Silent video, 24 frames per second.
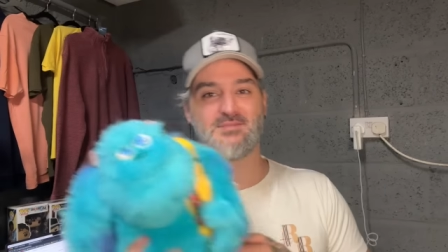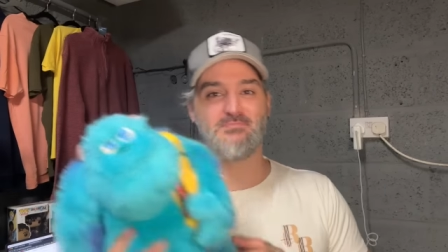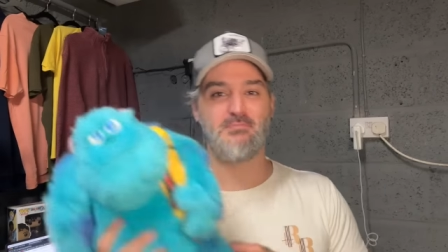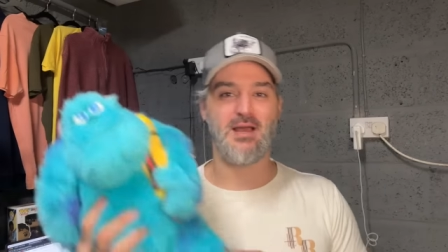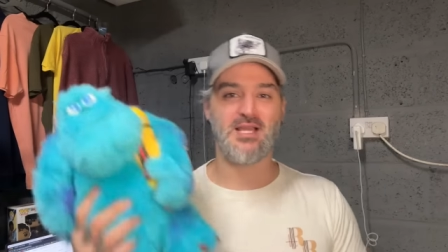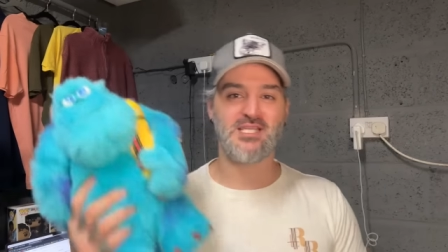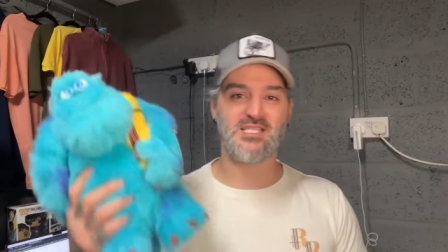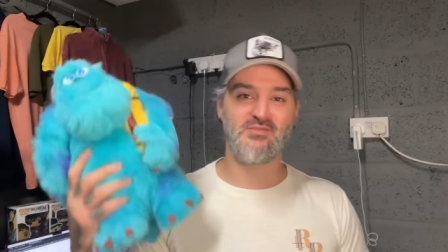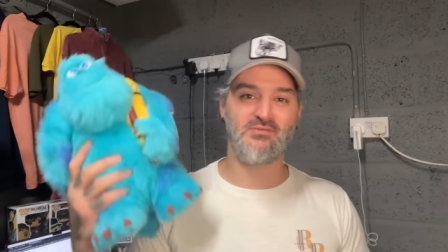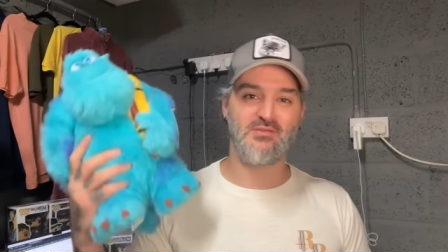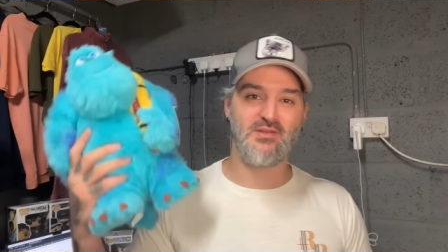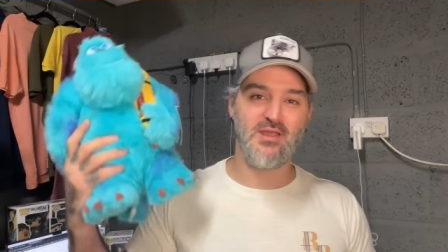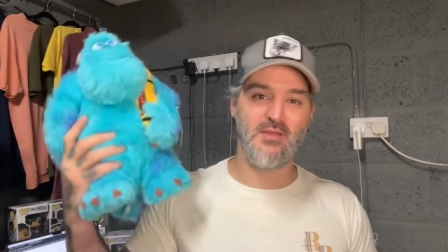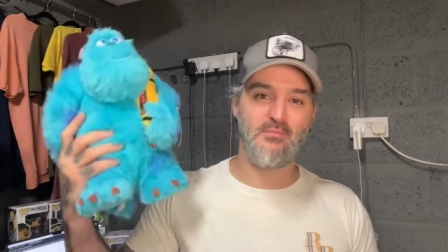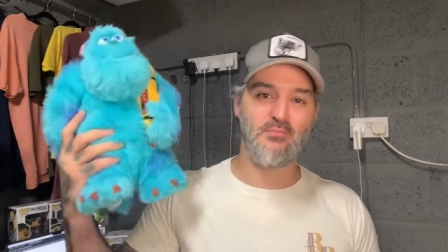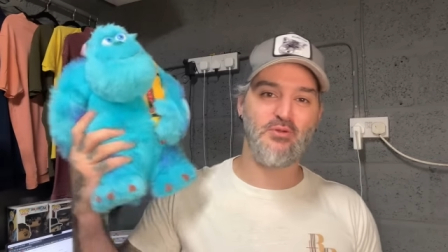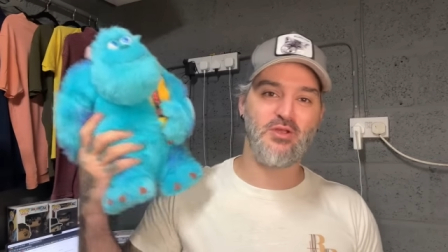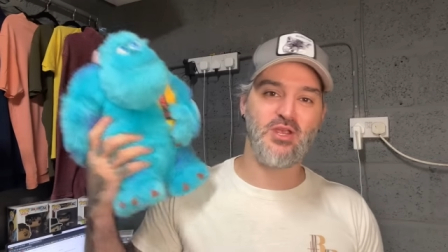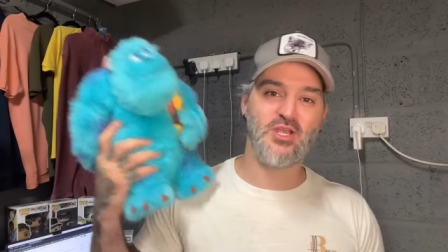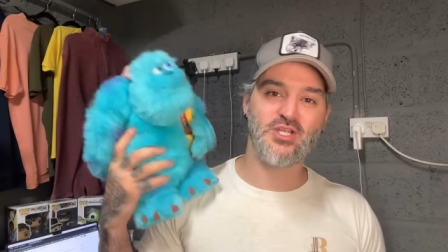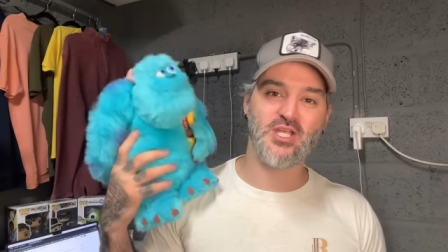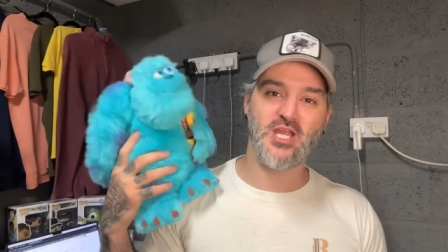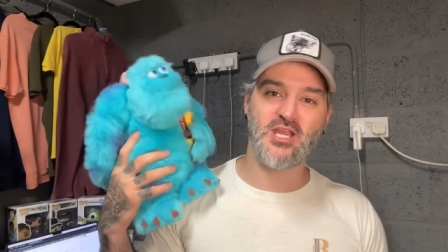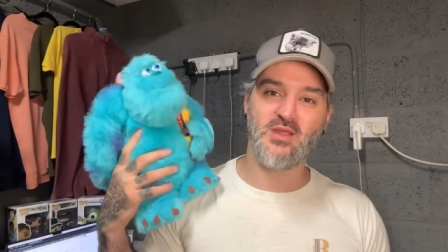Massively
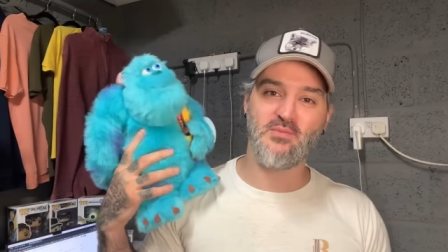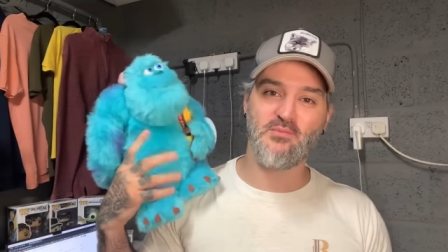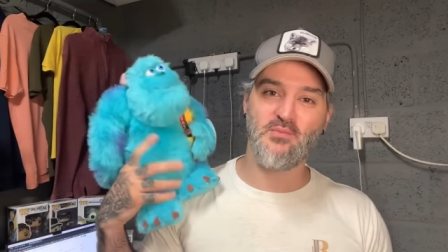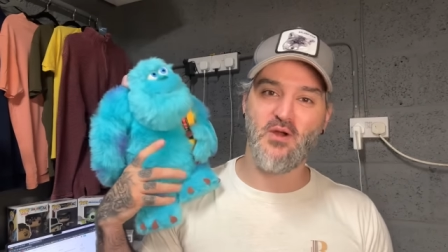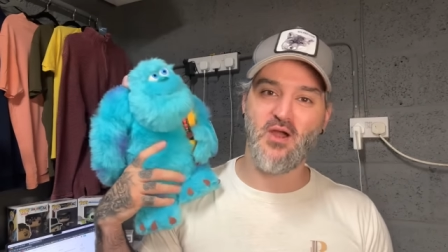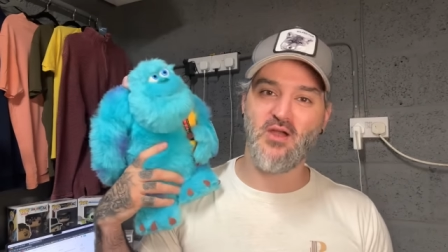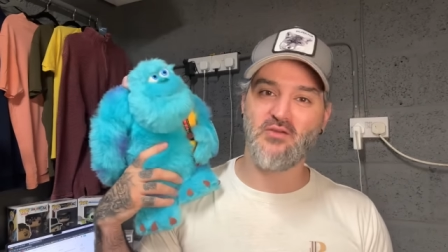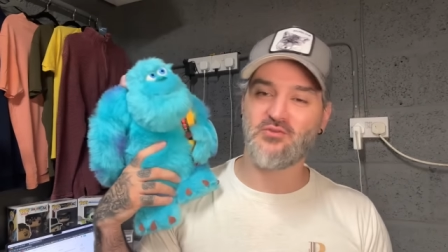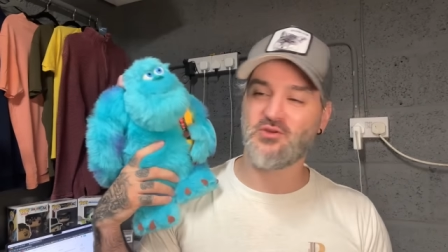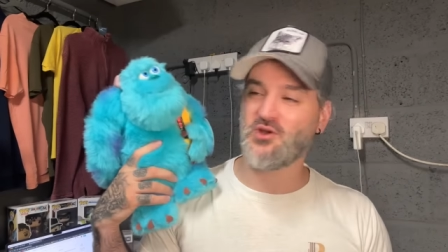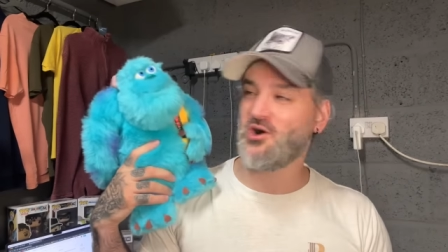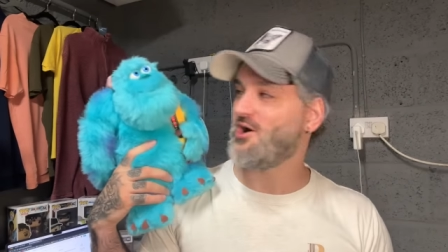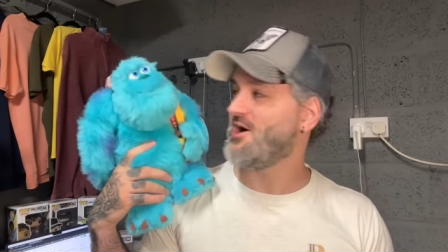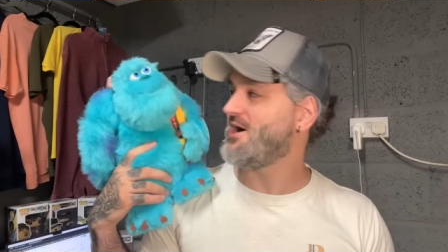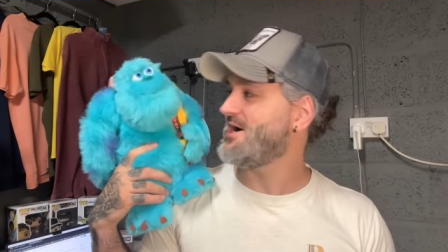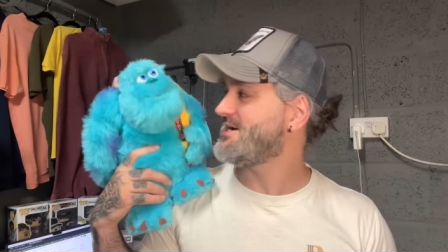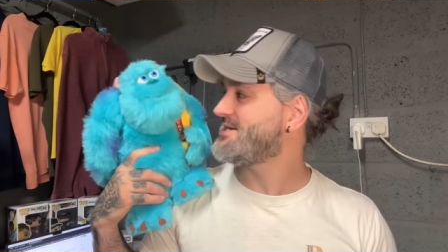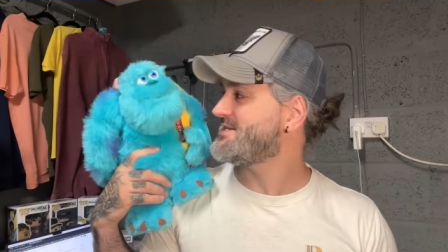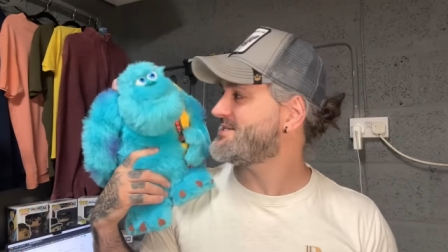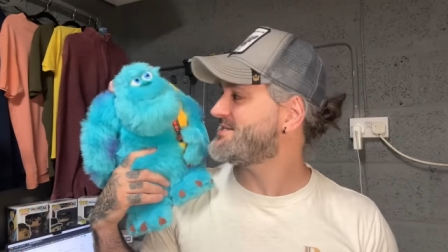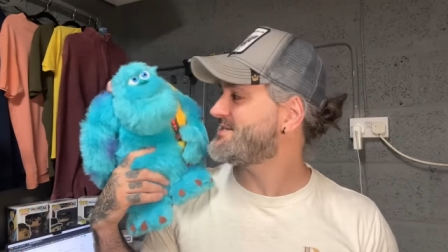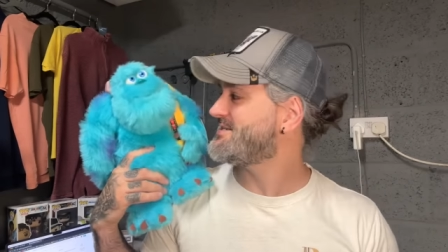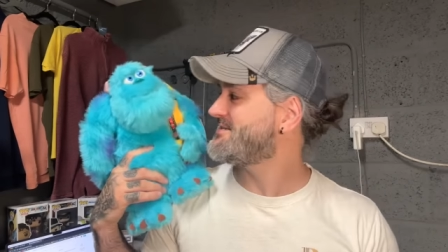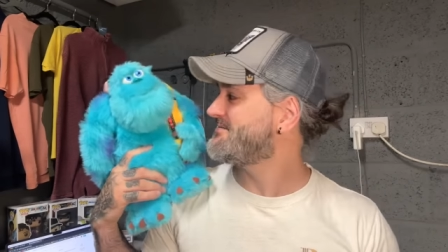appreciate you both,
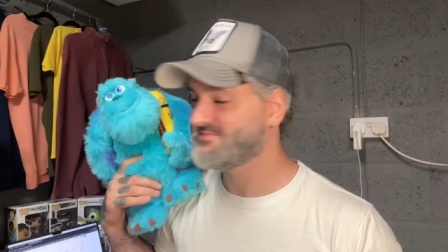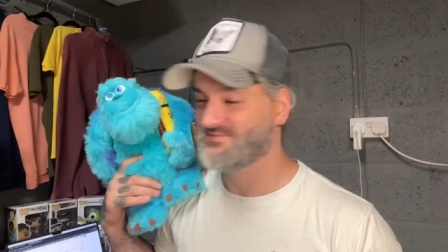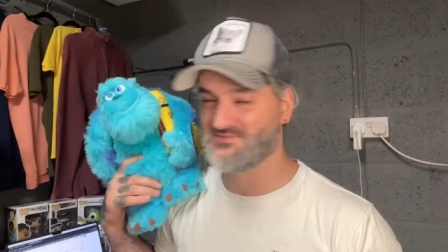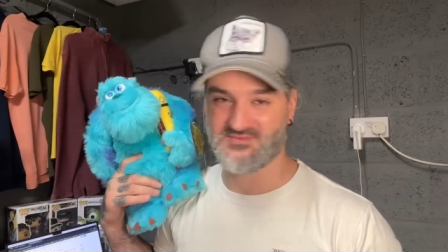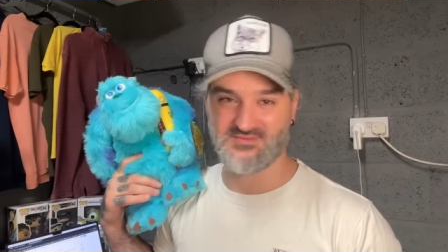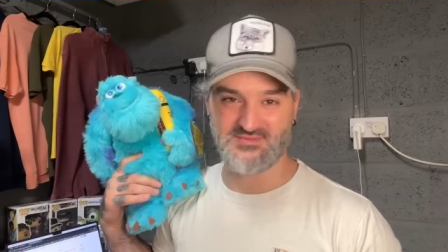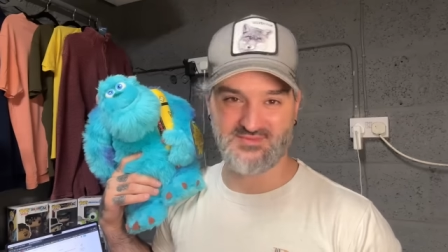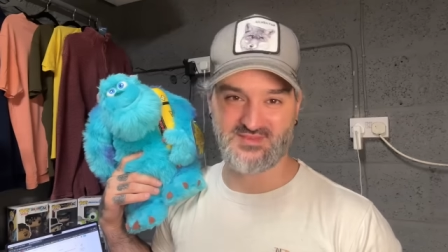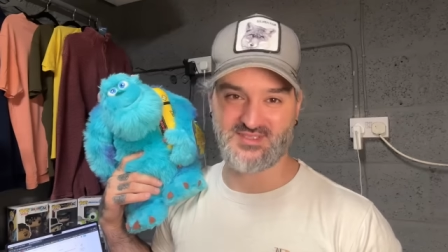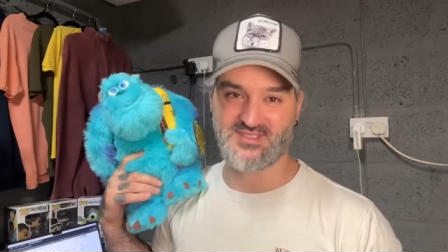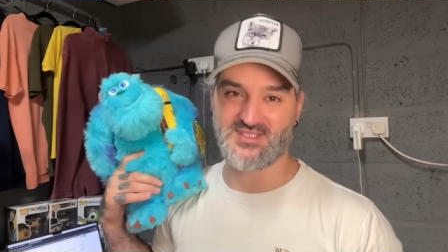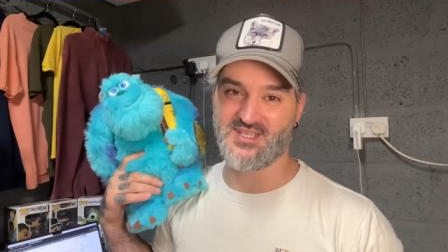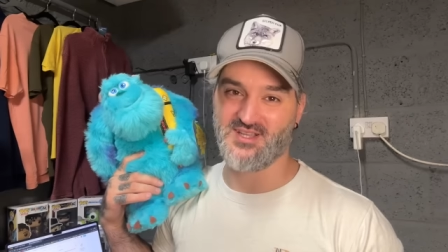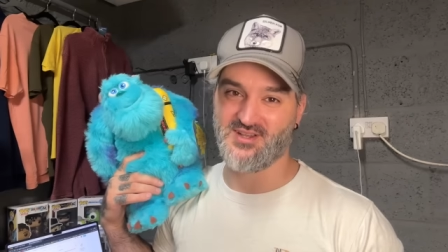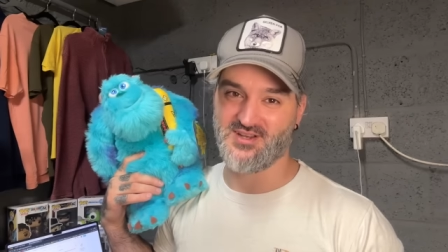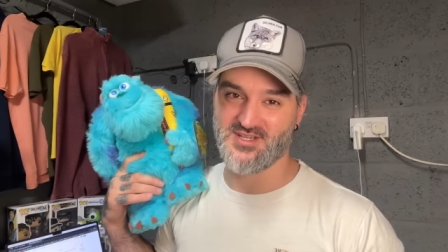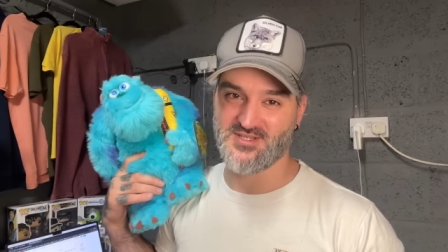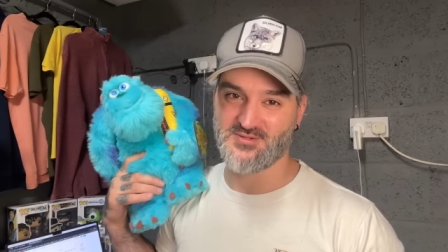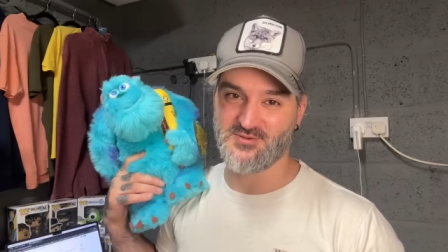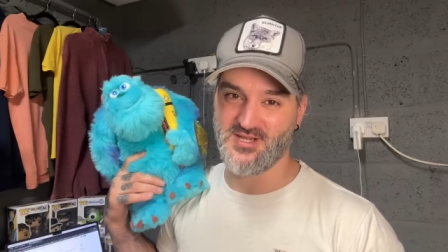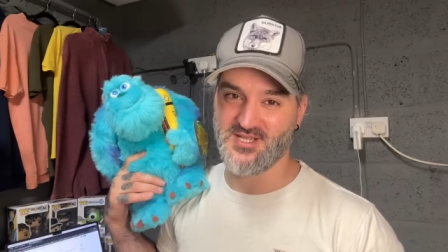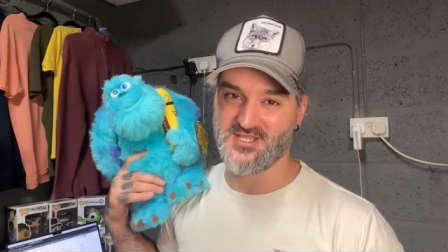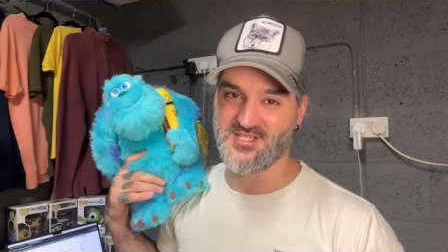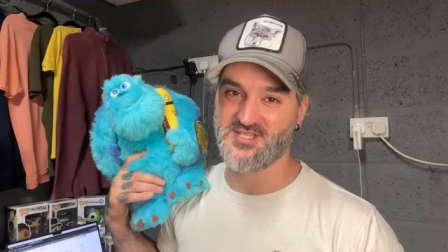guys. On
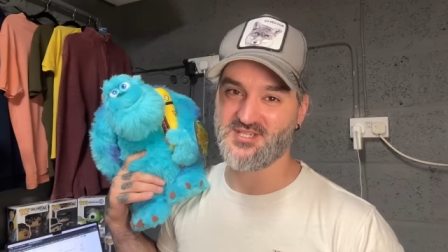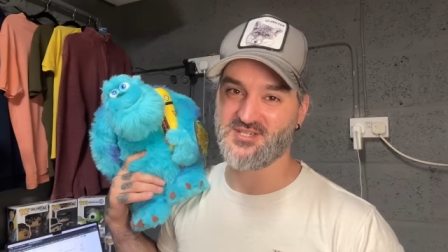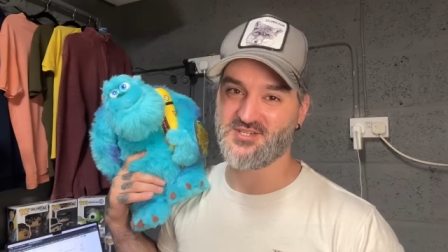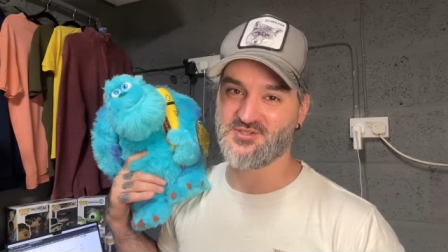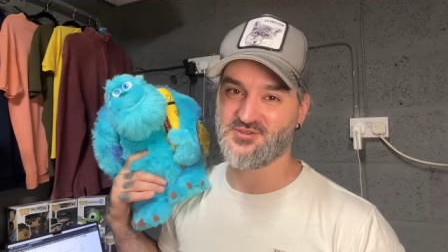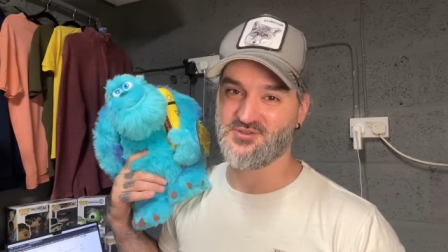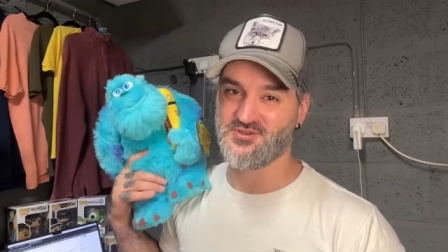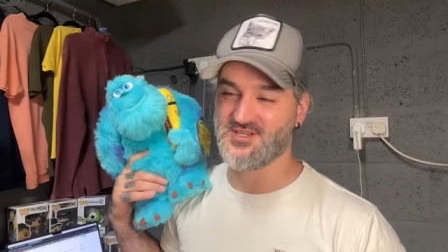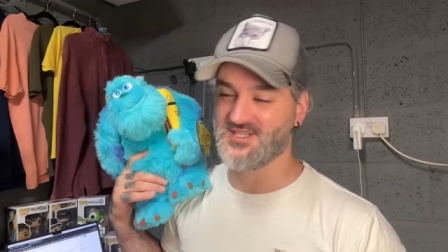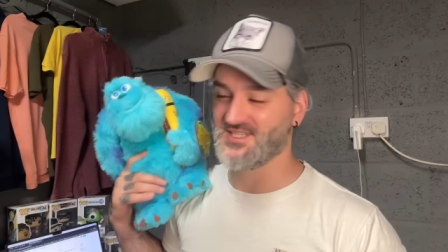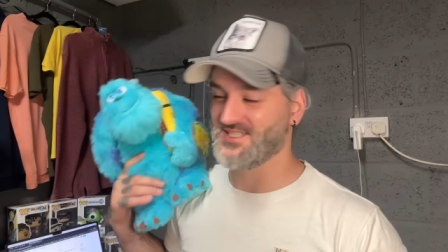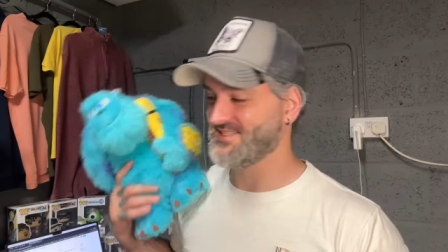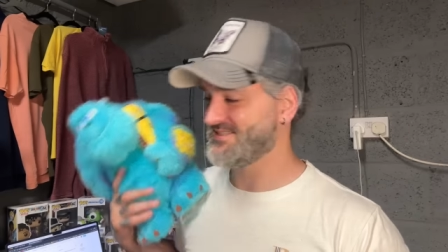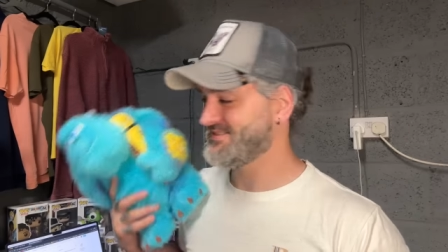his way to you shortly.